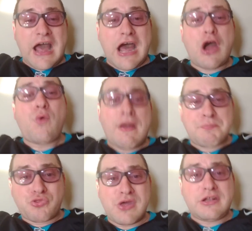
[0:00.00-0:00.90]
how
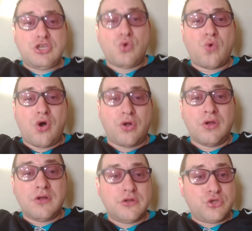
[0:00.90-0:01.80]
upset you were
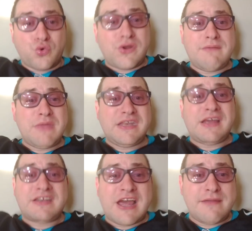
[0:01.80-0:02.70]
during a
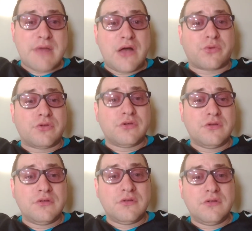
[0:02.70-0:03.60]
media timeout,
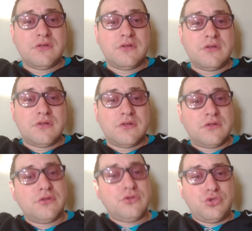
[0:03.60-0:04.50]

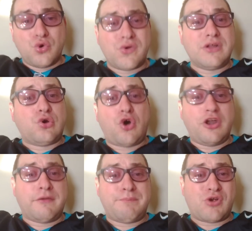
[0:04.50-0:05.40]
during
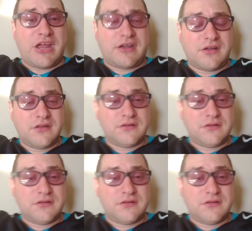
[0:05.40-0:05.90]
corner break.